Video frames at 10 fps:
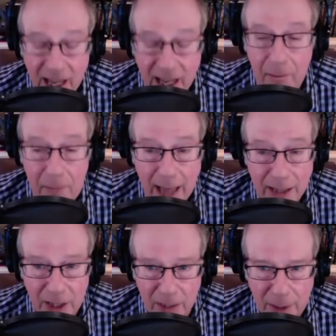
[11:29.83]

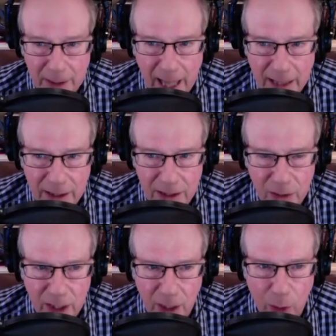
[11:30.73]
amazing, but that's,
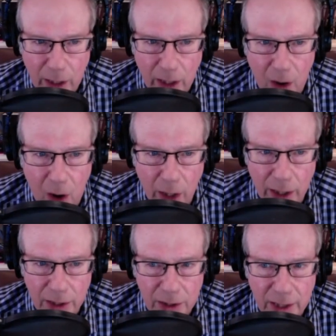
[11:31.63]
you know, what an
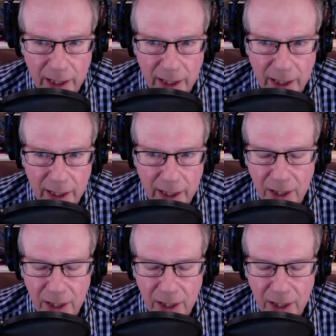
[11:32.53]
artist he is.